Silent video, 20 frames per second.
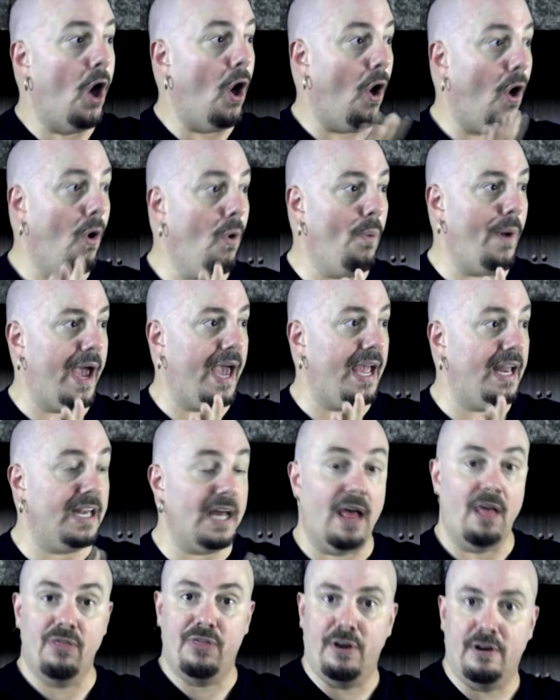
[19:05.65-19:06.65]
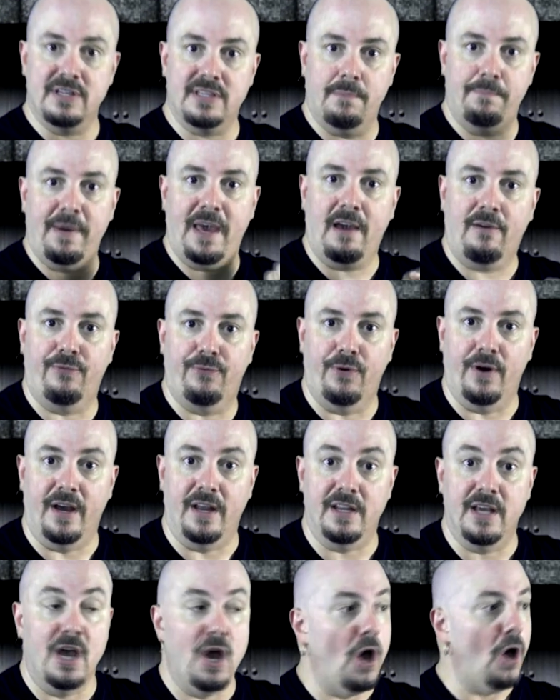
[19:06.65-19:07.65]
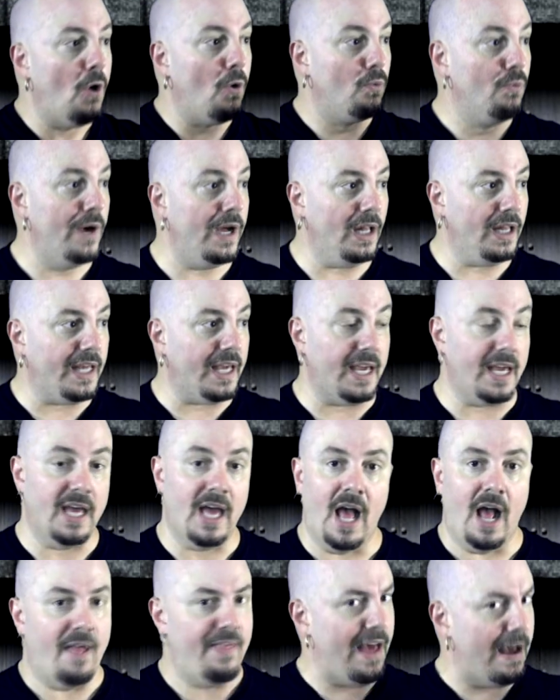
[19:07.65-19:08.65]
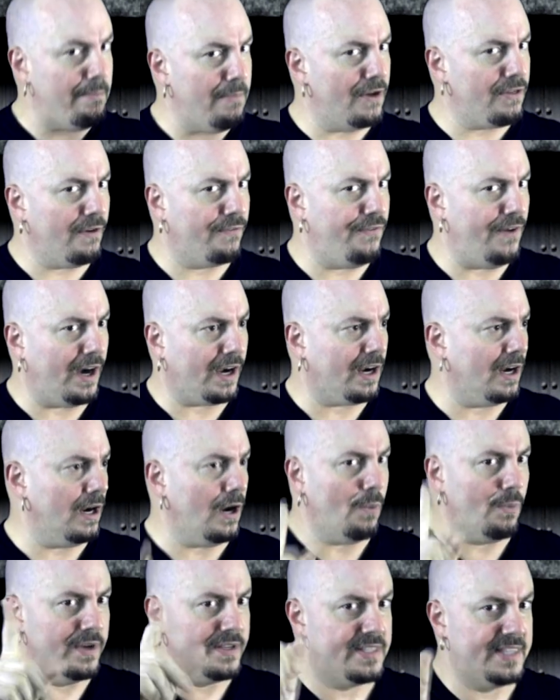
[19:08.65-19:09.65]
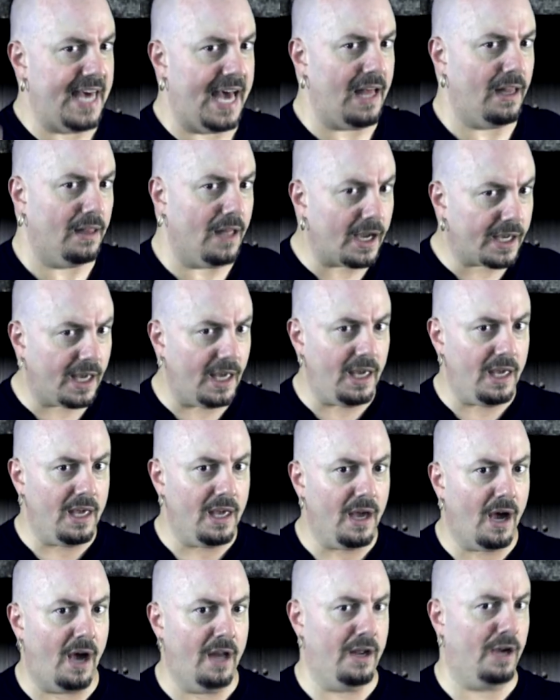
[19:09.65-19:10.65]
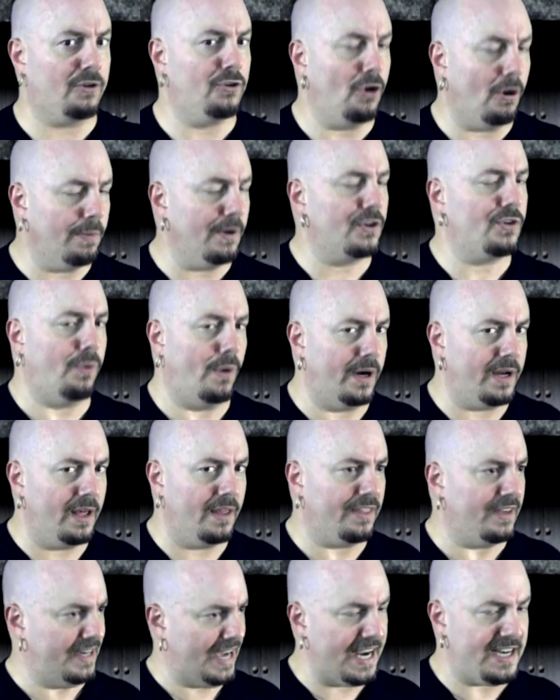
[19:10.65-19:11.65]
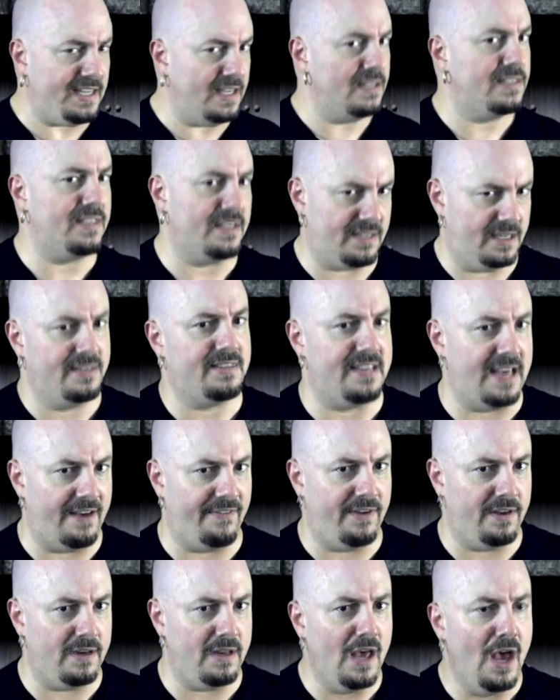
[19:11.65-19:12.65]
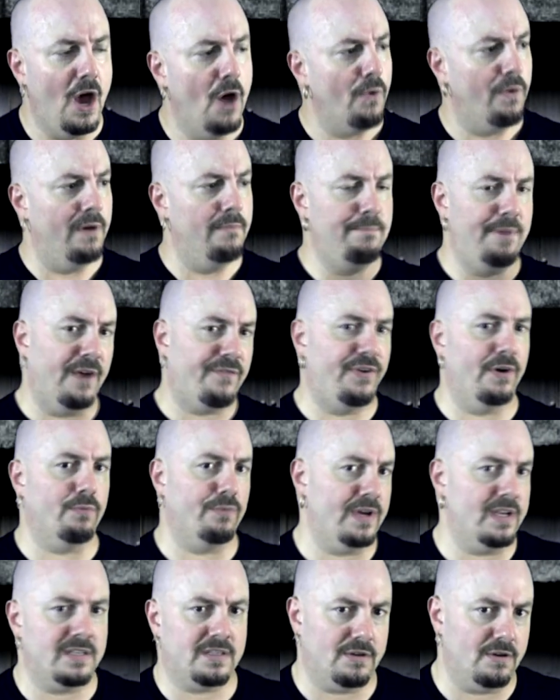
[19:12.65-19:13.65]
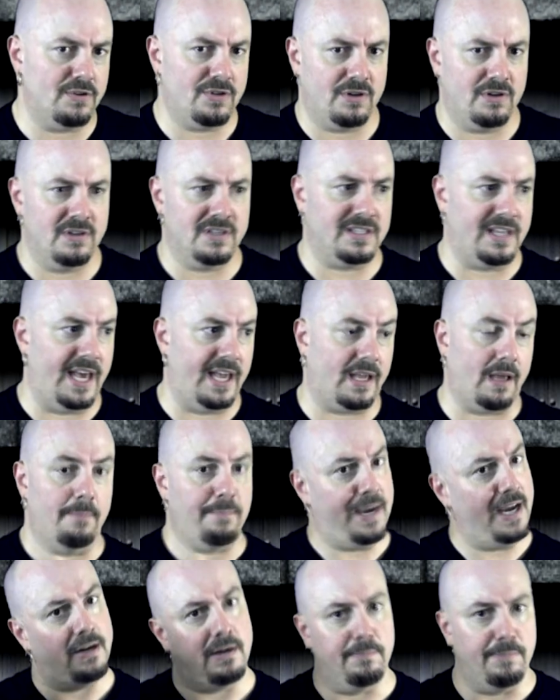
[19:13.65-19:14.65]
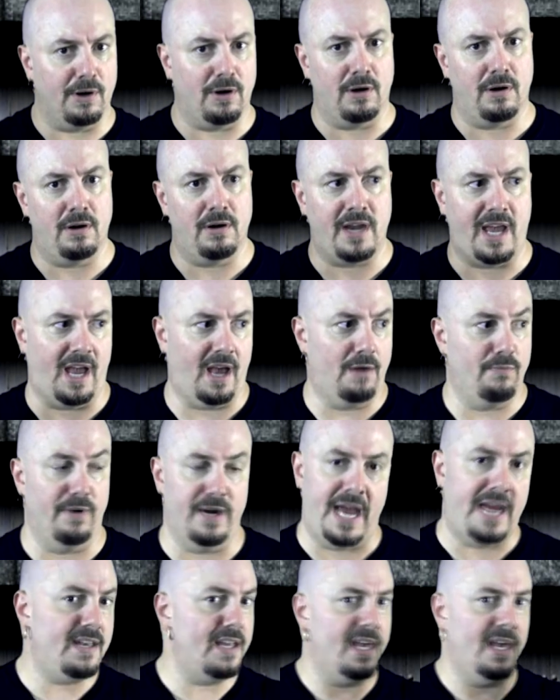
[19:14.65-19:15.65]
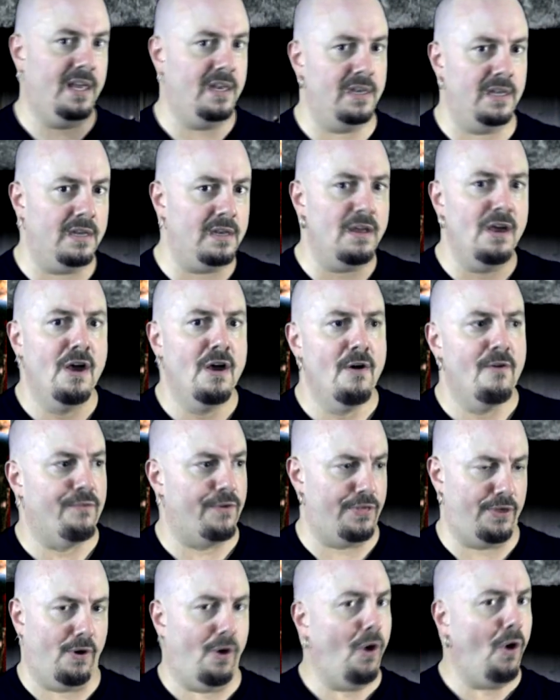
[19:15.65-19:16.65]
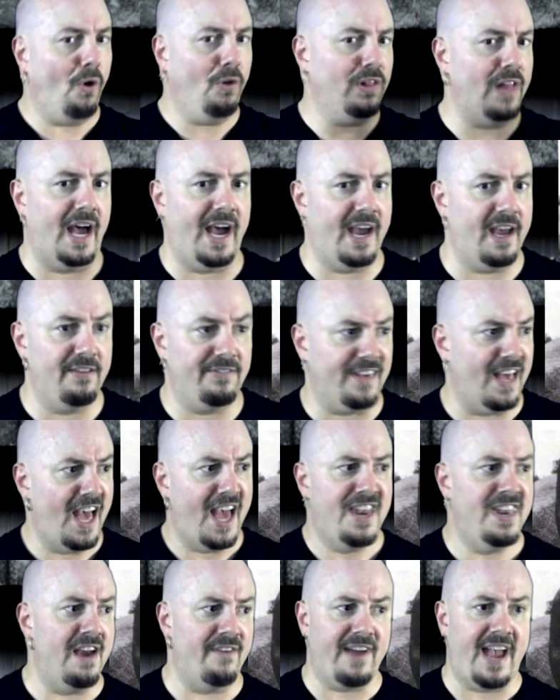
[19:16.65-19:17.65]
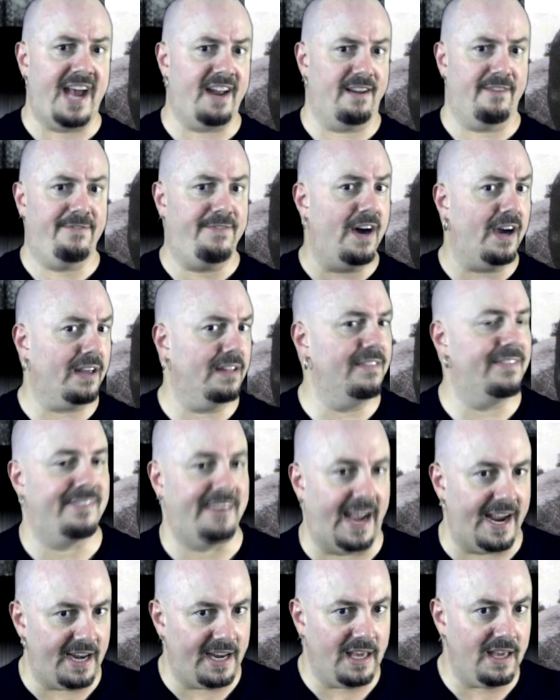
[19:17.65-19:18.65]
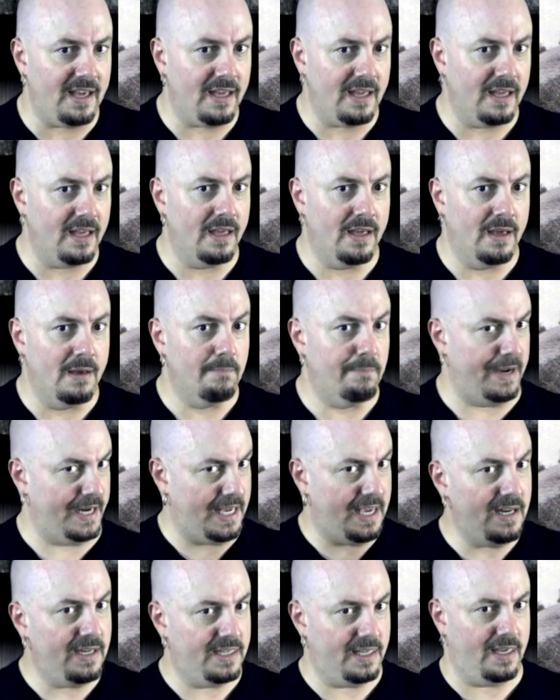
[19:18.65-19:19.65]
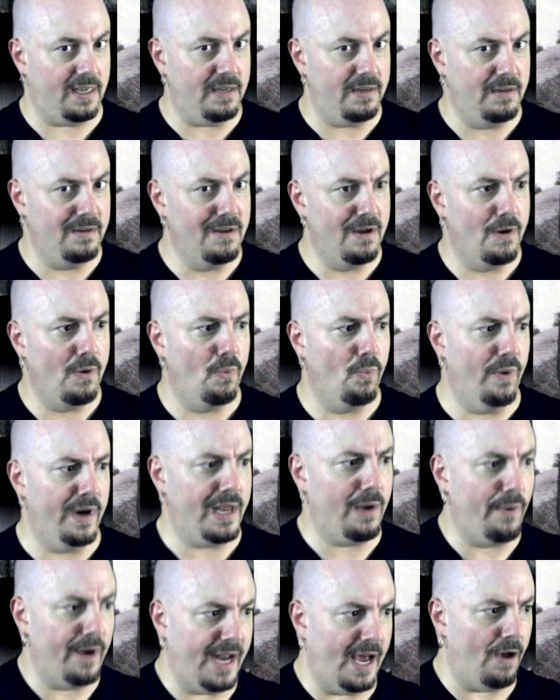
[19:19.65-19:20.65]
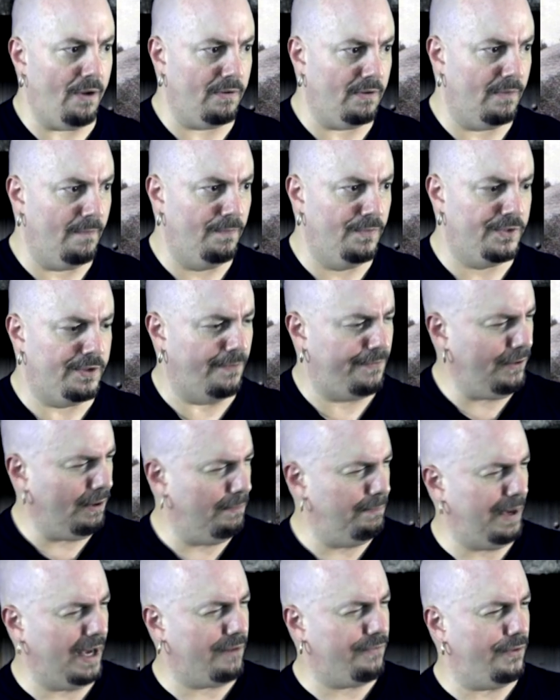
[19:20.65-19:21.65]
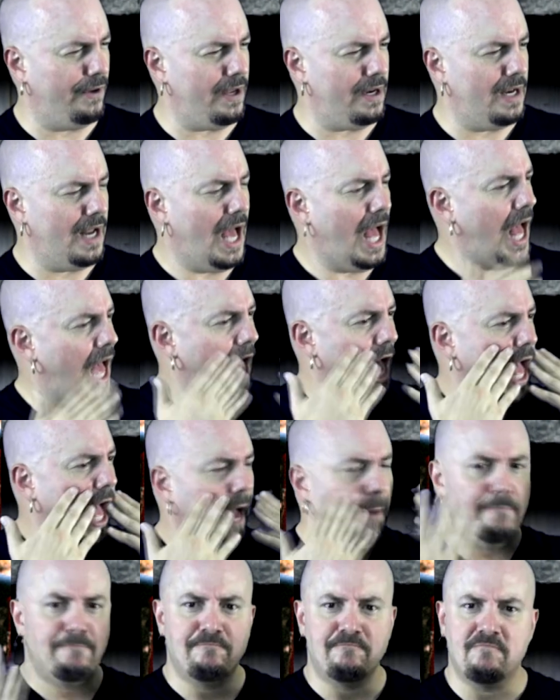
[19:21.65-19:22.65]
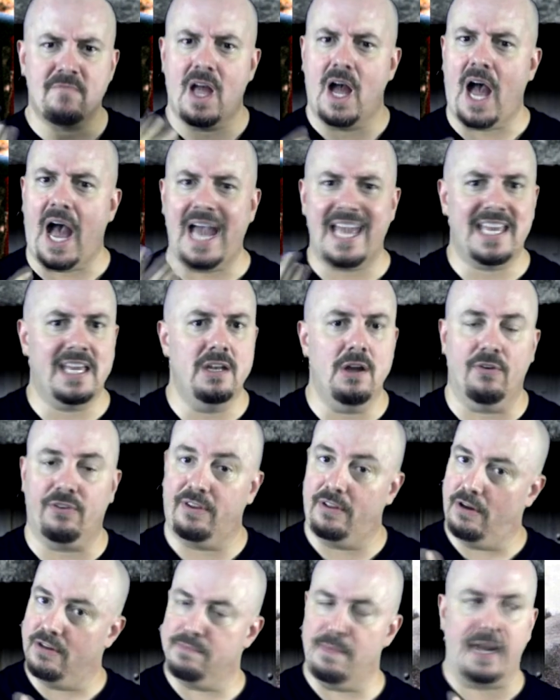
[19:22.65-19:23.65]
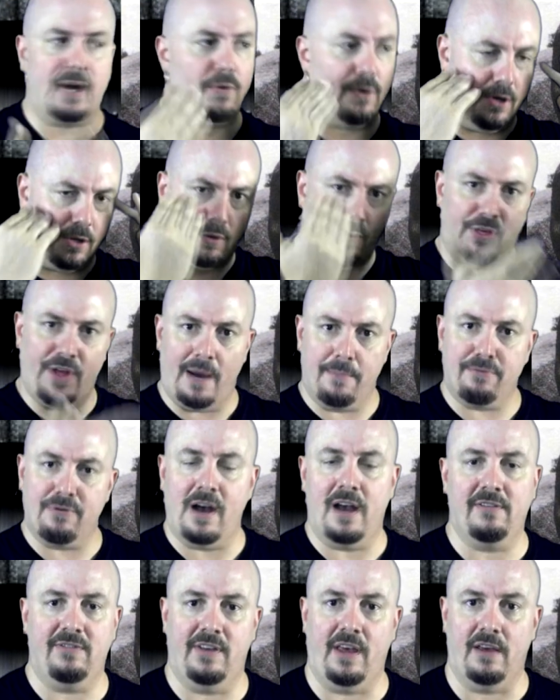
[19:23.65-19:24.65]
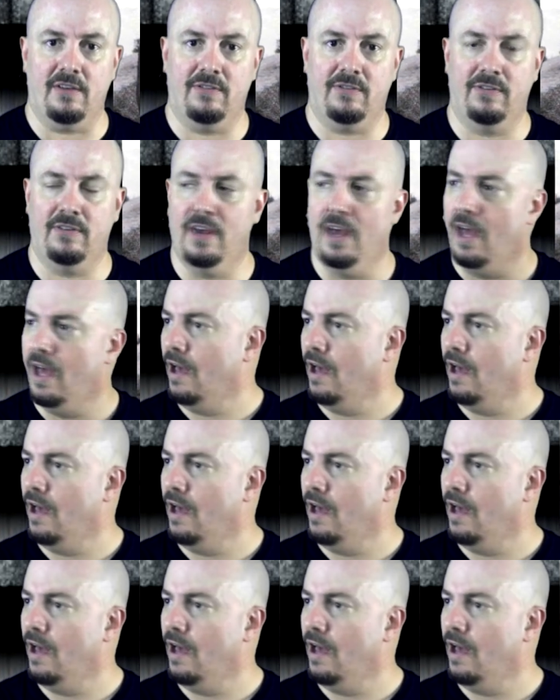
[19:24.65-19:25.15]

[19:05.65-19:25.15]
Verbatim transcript: Oh, wait, there's a Bigfoot. Really? That motherfucker was that lucky on October 20th, 1967, when Bigfoot researchers like Peter Byrne and Rene de for their whole lives never had a fucking sighting? But he did when he went out to film Bigfoot? you know, see, there's my critical thought process.